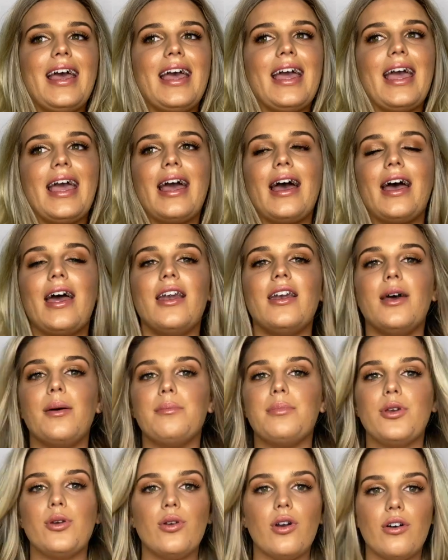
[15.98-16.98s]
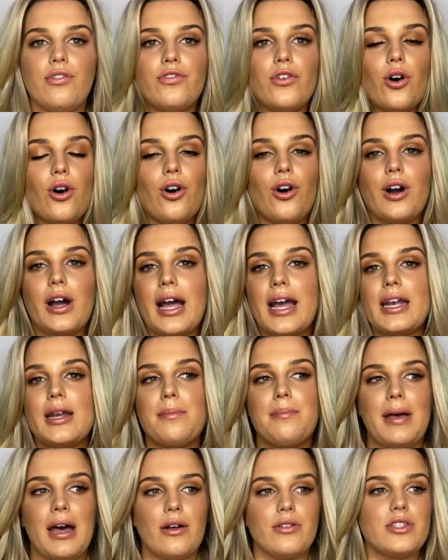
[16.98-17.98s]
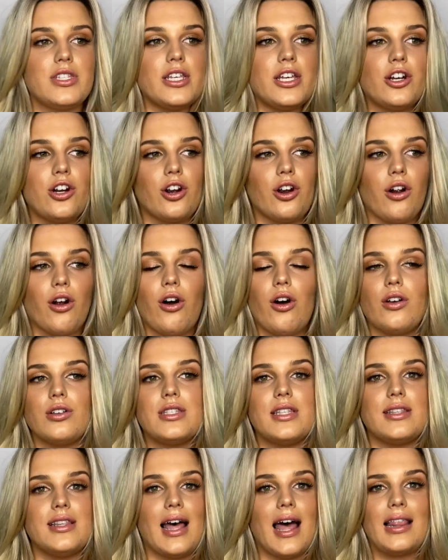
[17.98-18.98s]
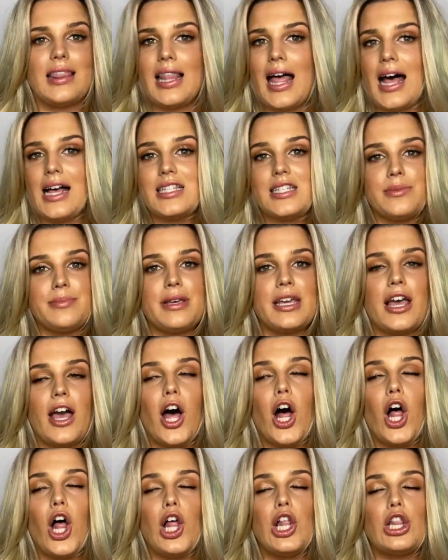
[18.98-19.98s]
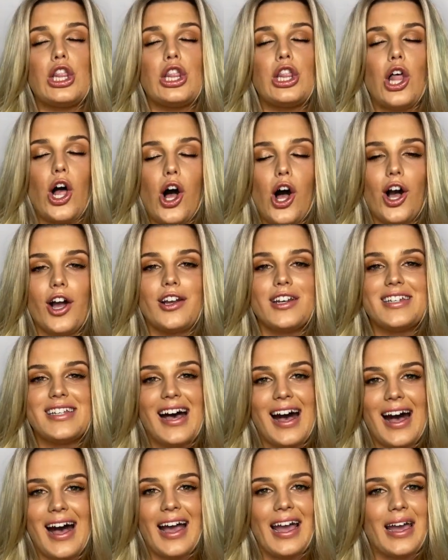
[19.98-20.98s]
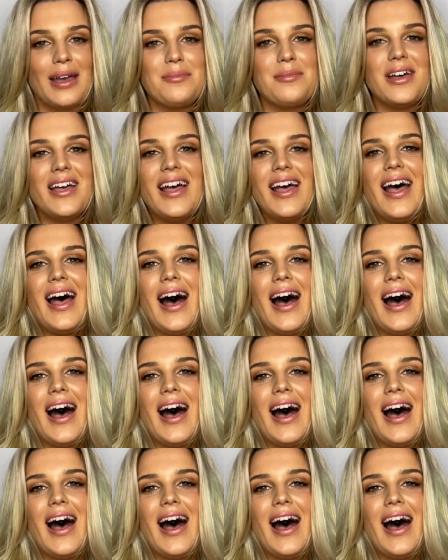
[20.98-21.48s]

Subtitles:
and beautiful kind of bouncy curls that last me a long time.